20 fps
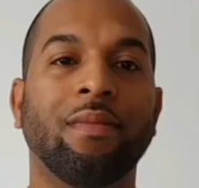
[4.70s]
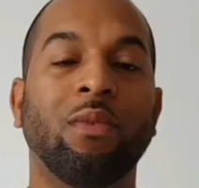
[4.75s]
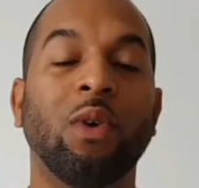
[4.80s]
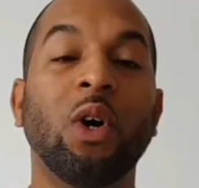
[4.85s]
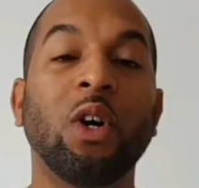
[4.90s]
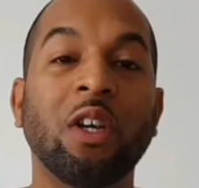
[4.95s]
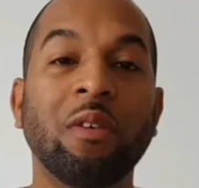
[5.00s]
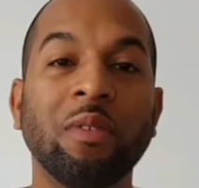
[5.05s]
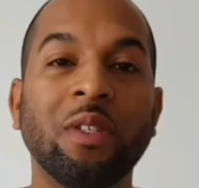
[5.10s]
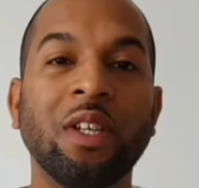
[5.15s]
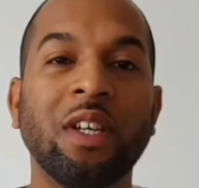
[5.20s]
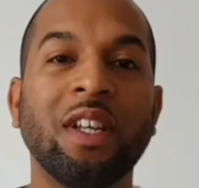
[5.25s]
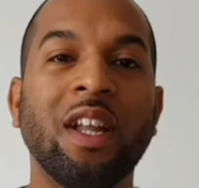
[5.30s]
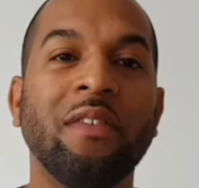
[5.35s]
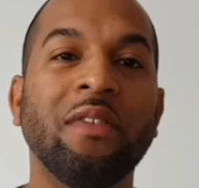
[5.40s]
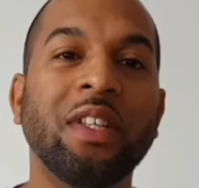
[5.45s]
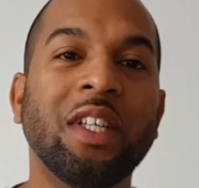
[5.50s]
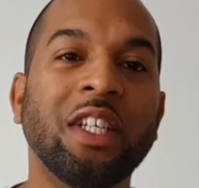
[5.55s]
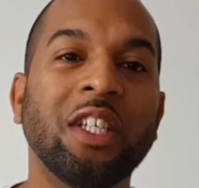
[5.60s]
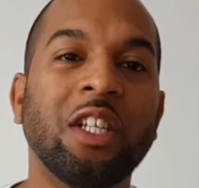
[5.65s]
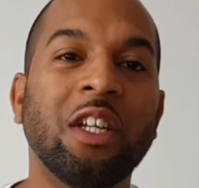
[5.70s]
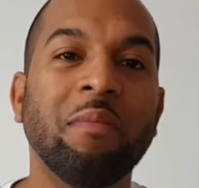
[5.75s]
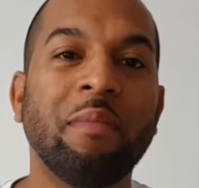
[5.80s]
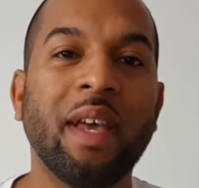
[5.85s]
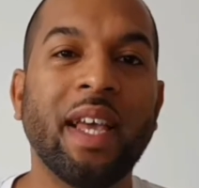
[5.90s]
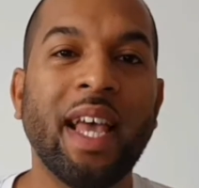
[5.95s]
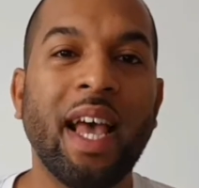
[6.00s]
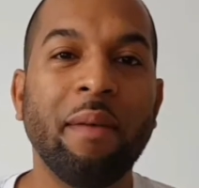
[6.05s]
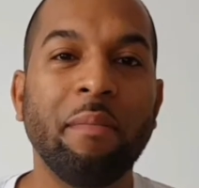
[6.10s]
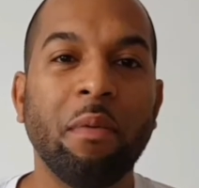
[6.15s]
Welcome to another edition of
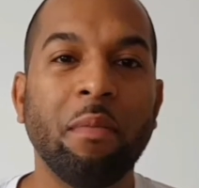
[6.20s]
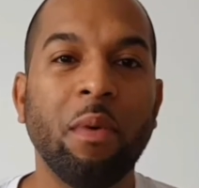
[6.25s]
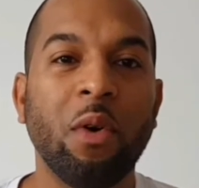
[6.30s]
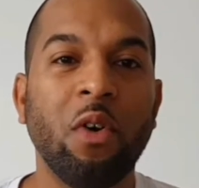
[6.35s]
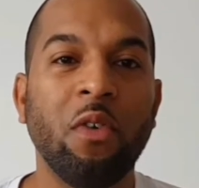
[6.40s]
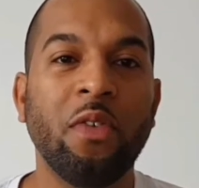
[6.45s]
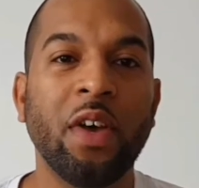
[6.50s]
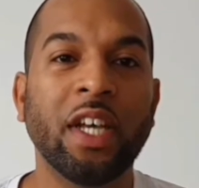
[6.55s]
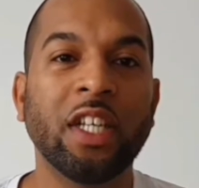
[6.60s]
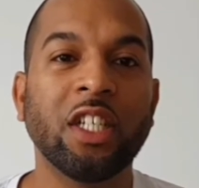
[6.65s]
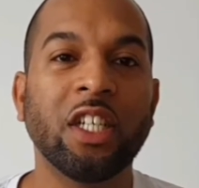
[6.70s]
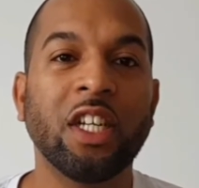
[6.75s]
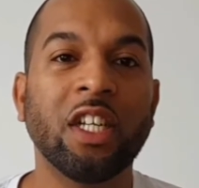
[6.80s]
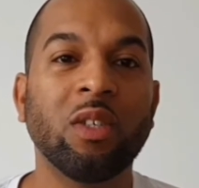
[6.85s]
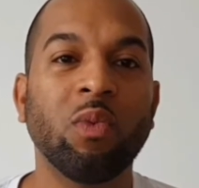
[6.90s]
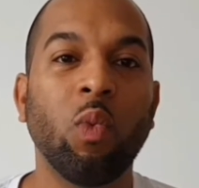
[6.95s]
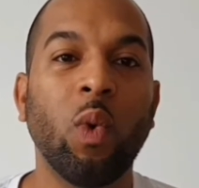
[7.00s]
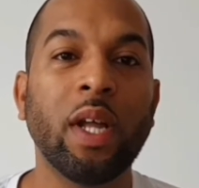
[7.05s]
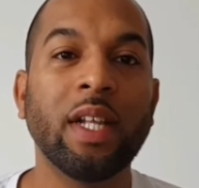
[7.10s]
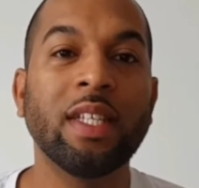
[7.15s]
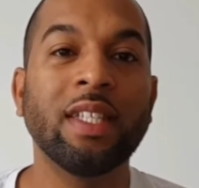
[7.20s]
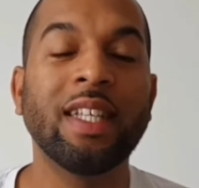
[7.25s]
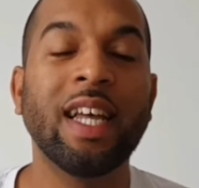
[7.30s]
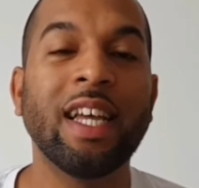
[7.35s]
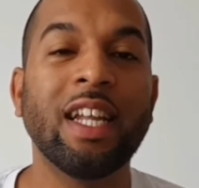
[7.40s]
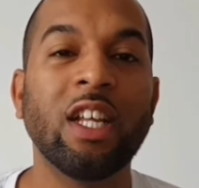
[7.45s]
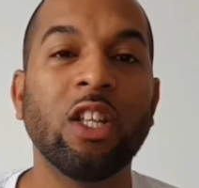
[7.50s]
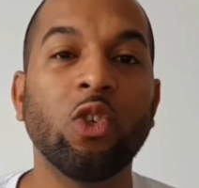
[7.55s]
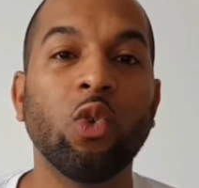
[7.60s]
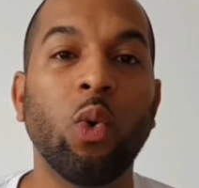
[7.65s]
Make a Habit Motivation. It's
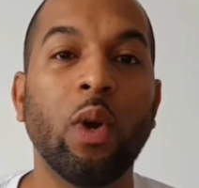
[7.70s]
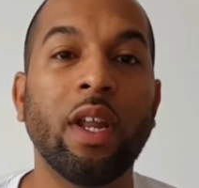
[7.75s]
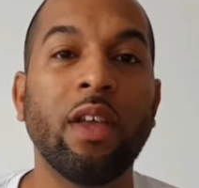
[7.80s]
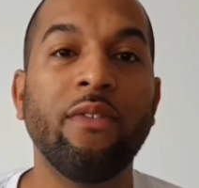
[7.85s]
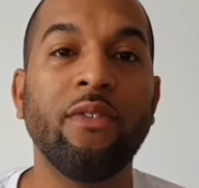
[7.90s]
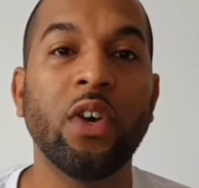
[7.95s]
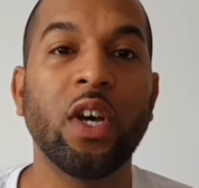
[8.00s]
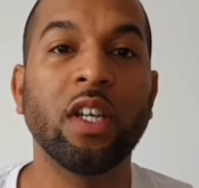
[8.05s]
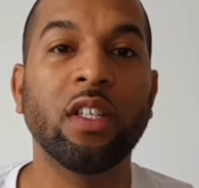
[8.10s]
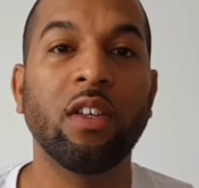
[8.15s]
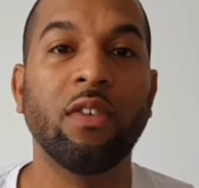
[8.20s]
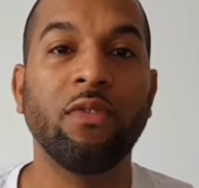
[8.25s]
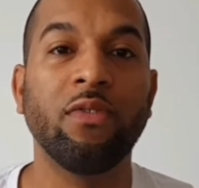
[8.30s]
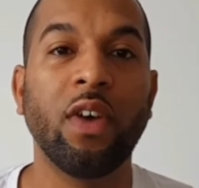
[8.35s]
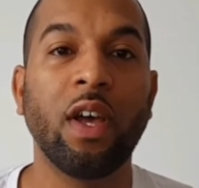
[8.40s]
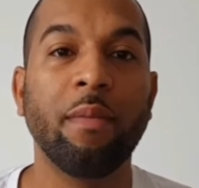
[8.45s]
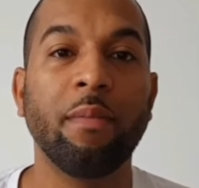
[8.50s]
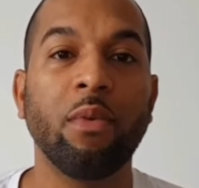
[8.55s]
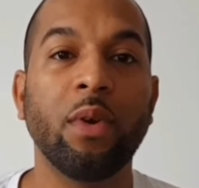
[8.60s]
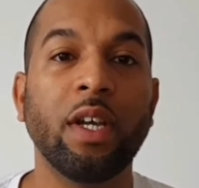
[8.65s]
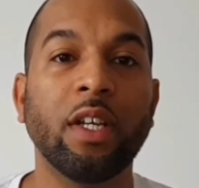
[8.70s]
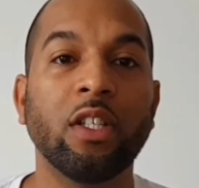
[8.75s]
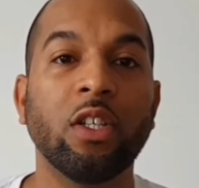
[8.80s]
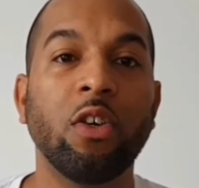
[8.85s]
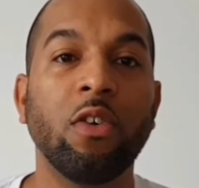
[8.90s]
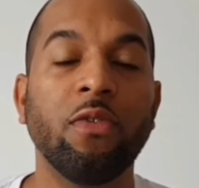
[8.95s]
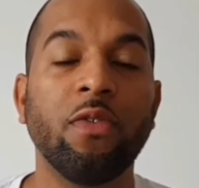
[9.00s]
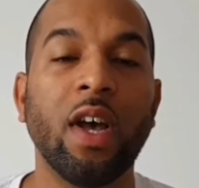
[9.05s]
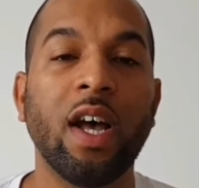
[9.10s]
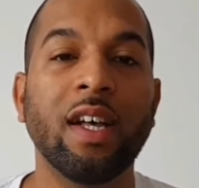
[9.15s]
Wednesday, the 21st of February,
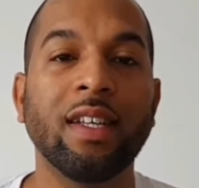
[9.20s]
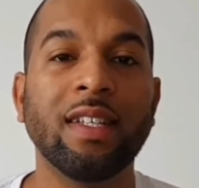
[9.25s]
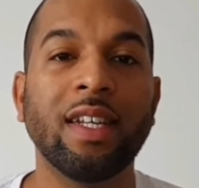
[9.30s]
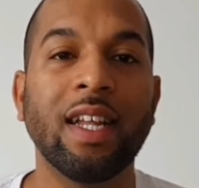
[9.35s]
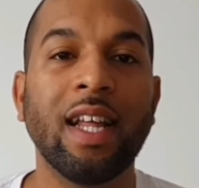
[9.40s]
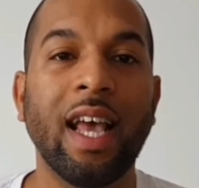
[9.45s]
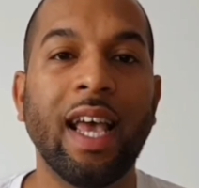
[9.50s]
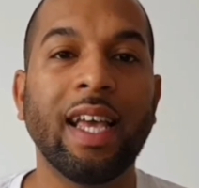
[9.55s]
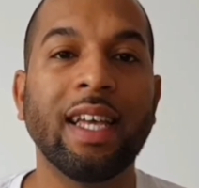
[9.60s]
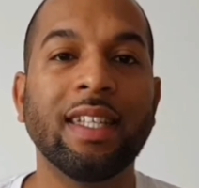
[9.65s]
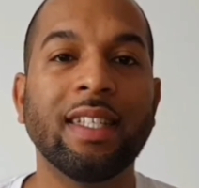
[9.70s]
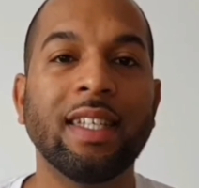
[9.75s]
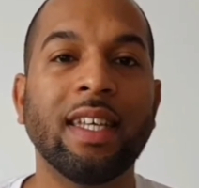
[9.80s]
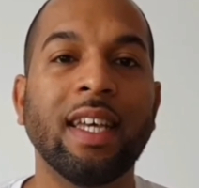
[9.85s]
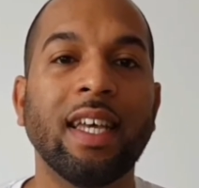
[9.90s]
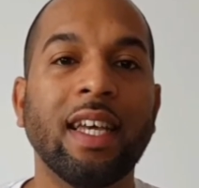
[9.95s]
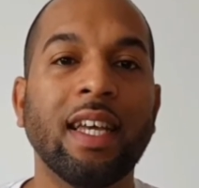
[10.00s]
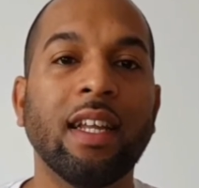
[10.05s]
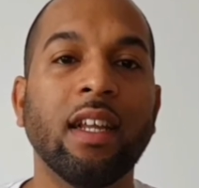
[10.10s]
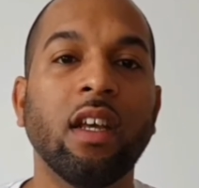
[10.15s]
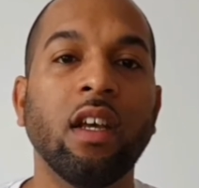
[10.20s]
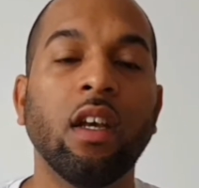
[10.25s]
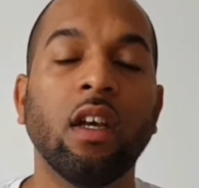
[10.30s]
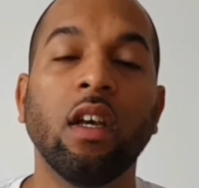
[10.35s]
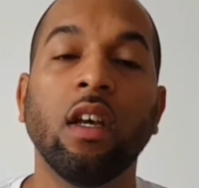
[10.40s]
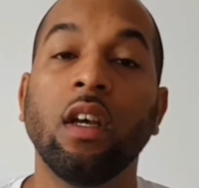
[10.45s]
2018.